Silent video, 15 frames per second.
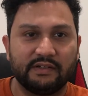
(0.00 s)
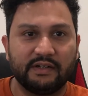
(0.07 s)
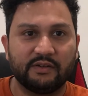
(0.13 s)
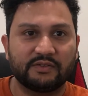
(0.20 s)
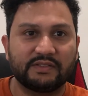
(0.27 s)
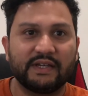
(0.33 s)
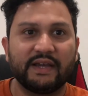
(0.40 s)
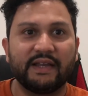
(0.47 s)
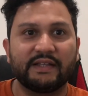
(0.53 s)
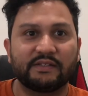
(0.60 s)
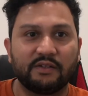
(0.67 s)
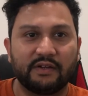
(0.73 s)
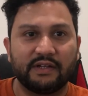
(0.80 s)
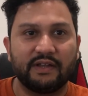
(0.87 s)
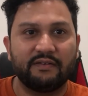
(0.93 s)
signs.
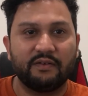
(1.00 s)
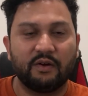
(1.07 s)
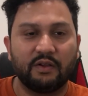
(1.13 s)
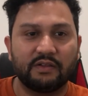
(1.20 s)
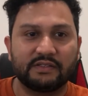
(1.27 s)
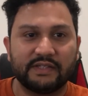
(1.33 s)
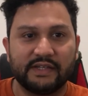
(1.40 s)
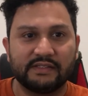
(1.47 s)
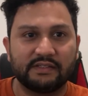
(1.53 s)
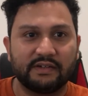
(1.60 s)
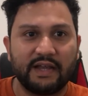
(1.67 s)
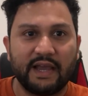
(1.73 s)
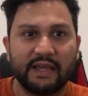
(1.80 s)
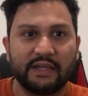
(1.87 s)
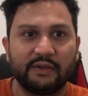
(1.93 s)
Not all the signs are
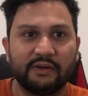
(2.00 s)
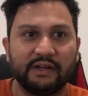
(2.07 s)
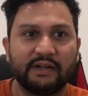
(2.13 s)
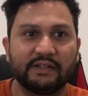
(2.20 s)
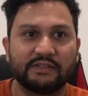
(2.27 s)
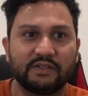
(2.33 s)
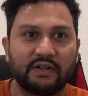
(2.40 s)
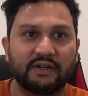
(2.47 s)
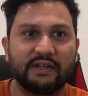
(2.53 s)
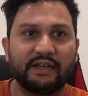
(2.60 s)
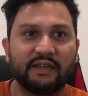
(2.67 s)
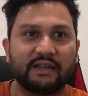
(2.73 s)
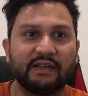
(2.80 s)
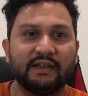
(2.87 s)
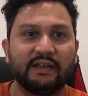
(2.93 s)
accurate. It's not
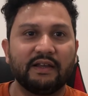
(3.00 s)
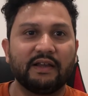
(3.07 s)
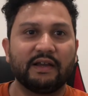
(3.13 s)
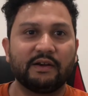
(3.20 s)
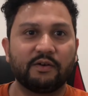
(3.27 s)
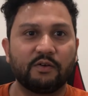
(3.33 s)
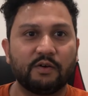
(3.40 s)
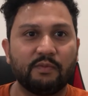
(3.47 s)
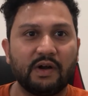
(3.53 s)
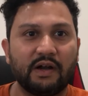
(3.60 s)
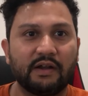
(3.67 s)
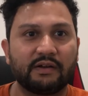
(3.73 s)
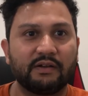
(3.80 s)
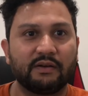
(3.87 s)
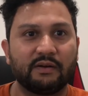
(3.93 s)
like a
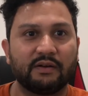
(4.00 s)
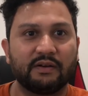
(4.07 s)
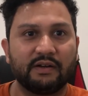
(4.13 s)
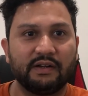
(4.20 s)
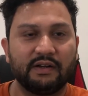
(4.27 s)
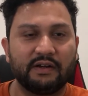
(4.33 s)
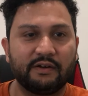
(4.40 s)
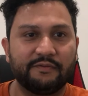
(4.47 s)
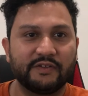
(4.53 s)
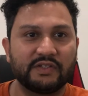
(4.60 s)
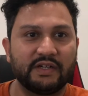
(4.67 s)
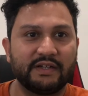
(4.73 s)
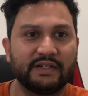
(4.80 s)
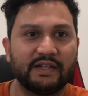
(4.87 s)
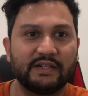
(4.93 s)
robot or an artificial
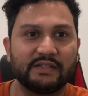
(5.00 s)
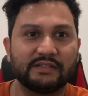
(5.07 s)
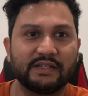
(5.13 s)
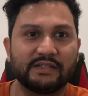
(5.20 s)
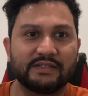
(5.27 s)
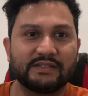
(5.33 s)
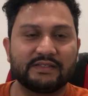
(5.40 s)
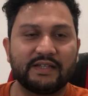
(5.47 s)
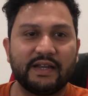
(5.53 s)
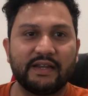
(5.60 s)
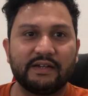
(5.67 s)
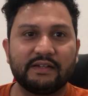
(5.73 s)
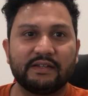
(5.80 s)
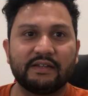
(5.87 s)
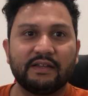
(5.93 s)
intelligence has
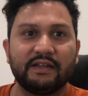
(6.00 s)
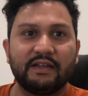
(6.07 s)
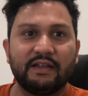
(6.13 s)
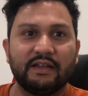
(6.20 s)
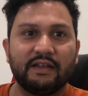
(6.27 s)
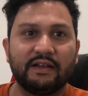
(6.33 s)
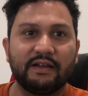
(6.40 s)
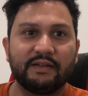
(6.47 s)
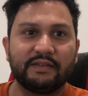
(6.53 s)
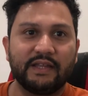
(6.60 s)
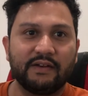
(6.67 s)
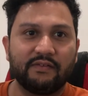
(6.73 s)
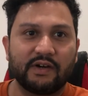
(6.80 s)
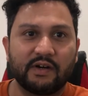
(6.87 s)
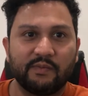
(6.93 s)
designed the
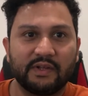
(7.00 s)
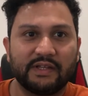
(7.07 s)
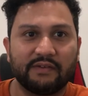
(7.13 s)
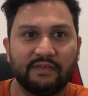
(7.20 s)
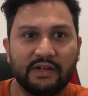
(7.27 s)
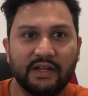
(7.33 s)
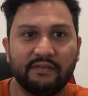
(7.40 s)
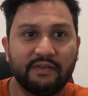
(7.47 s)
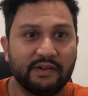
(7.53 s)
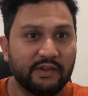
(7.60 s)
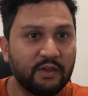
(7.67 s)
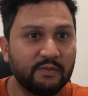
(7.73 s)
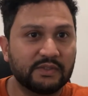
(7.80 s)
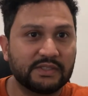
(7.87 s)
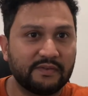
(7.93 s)
environment that we live in.
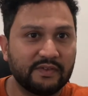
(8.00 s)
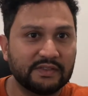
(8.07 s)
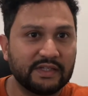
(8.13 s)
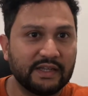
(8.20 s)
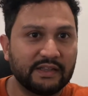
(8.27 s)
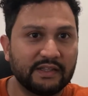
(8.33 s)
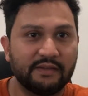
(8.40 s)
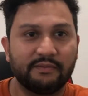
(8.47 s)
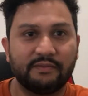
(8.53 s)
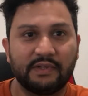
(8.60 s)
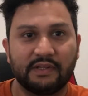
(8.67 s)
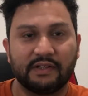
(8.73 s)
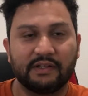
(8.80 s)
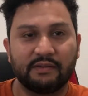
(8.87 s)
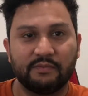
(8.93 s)
Humans have designed them,
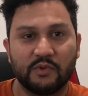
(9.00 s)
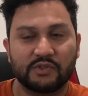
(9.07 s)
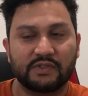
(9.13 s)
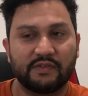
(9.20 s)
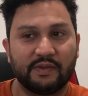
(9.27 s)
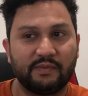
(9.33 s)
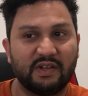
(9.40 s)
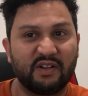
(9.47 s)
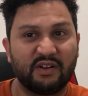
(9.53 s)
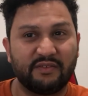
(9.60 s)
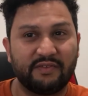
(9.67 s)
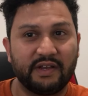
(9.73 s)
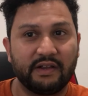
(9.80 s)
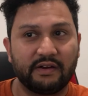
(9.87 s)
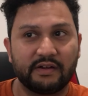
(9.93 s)
and most of them have a lot of
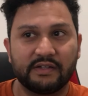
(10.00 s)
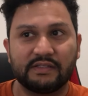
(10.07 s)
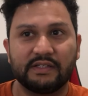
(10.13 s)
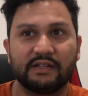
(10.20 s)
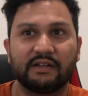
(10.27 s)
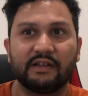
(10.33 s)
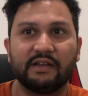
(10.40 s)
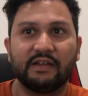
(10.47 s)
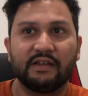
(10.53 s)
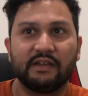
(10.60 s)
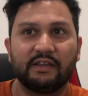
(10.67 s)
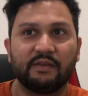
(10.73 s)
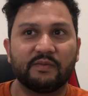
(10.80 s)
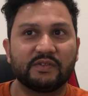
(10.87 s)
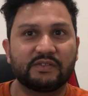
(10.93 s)
errors, and
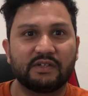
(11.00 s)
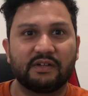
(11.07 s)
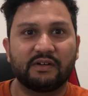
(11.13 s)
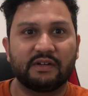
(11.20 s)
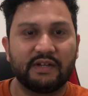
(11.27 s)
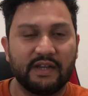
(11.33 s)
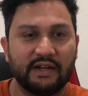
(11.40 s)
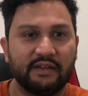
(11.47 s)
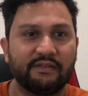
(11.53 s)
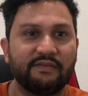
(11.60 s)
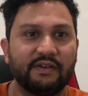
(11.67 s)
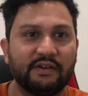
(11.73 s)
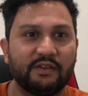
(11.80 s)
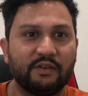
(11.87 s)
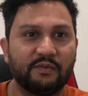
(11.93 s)
humans are creative
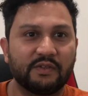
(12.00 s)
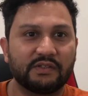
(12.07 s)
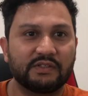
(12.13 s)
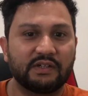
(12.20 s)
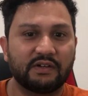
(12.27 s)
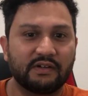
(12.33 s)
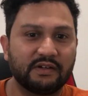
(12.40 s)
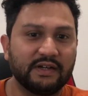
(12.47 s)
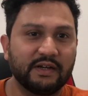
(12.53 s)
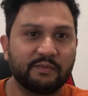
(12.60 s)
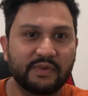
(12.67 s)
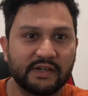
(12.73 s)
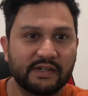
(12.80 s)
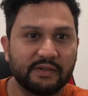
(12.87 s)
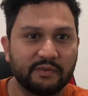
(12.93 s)
and humans are
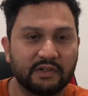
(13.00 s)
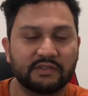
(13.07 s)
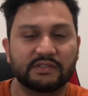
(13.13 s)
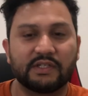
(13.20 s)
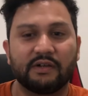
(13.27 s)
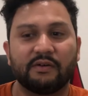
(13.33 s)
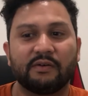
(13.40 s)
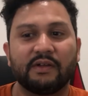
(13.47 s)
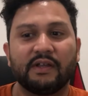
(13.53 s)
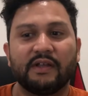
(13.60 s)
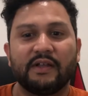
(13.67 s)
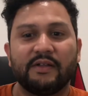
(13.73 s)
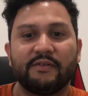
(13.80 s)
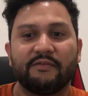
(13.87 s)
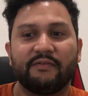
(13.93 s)
unpredictable. So
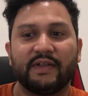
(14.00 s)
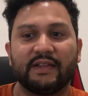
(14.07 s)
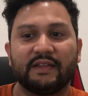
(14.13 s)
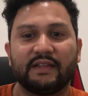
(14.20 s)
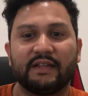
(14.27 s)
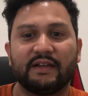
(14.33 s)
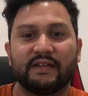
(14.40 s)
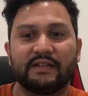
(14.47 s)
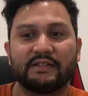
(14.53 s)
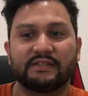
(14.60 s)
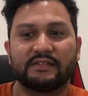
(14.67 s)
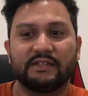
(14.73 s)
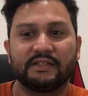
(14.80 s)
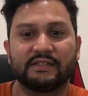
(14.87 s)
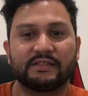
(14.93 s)
when there is
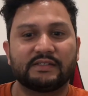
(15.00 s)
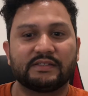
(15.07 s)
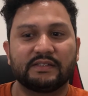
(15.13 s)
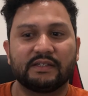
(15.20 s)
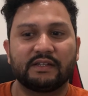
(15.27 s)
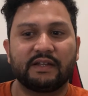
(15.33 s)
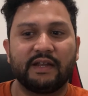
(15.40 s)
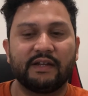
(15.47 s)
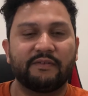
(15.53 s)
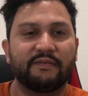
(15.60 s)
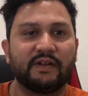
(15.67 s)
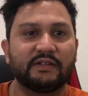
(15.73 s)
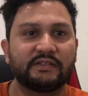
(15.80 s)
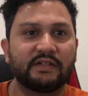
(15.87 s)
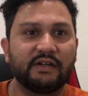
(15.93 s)
this kind of
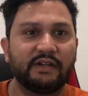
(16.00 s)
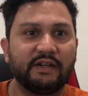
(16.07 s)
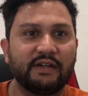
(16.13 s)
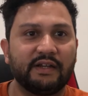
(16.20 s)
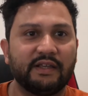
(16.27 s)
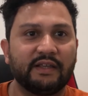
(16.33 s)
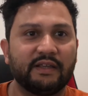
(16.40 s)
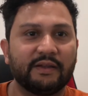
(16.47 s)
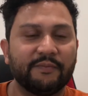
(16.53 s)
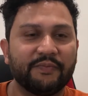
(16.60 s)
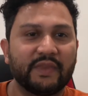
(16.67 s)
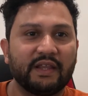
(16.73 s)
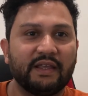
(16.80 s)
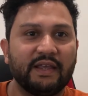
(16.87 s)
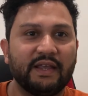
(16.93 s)
uncertainty
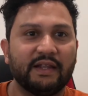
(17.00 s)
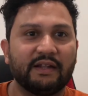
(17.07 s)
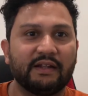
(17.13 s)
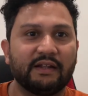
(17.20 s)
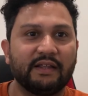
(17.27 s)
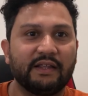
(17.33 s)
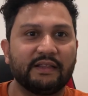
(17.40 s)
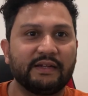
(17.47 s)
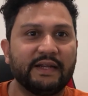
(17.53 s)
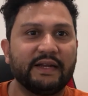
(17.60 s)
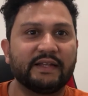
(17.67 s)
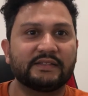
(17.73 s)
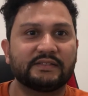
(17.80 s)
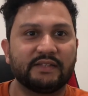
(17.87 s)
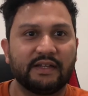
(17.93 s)
in the
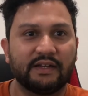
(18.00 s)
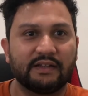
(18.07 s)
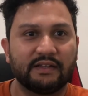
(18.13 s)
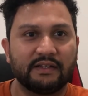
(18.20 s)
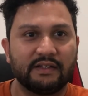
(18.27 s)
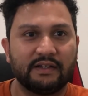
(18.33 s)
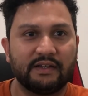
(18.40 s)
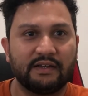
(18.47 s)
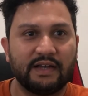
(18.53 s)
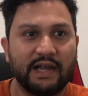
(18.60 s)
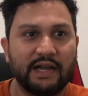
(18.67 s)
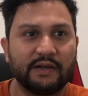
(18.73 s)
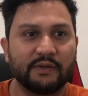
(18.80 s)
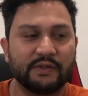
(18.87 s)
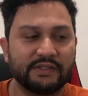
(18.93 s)
data set,
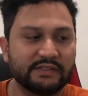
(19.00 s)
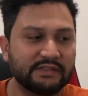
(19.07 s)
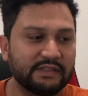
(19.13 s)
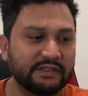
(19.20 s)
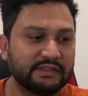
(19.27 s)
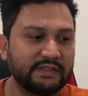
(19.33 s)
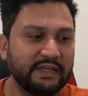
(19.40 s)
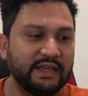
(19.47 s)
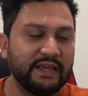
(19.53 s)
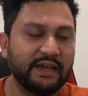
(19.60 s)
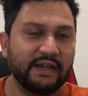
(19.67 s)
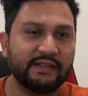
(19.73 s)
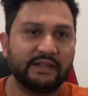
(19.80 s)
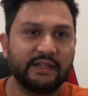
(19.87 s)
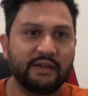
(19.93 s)
how is this
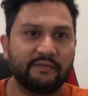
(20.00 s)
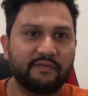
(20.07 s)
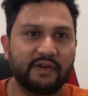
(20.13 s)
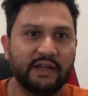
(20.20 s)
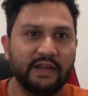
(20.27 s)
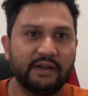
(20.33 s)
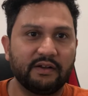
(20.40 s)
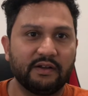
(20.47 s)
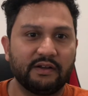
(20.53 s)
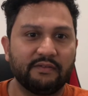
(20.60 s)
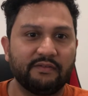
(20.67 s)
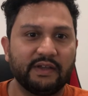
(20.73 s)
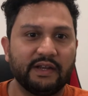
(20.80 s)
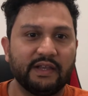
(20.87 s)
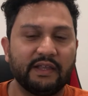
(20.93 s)
AI that you have trained on a
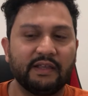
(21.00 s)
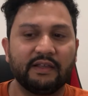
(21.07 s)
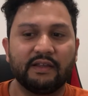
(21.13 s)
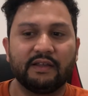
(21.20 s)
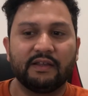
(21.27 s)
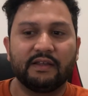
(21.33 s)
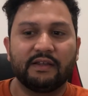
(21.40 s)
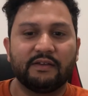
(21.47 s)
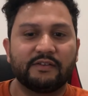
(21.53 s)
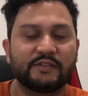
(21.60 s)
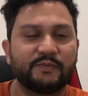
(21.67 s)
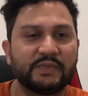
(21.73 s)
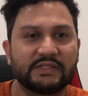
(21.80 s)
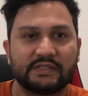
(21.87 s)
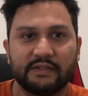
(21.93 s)
very
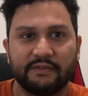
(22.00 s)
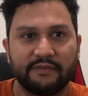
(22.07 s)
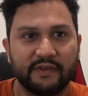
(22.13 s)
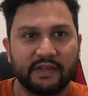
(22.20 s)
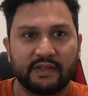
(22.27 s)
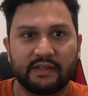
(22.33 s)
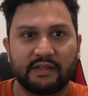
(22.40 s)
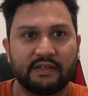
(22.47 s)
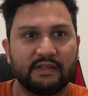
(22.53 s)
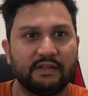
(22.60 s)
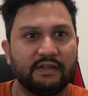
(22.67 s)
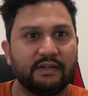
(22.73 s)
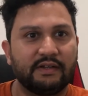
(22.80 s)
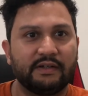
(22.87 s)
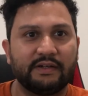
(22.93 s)
specific
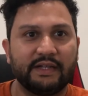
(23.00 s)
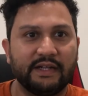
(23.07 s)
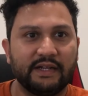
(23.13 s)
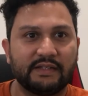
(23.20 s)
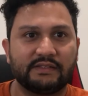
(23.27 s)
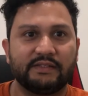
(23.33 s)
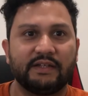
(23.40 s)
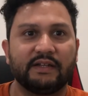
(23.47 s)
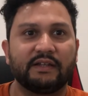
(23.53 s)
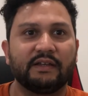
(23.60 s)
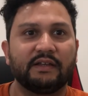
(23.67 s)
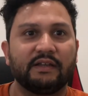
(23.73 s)
data set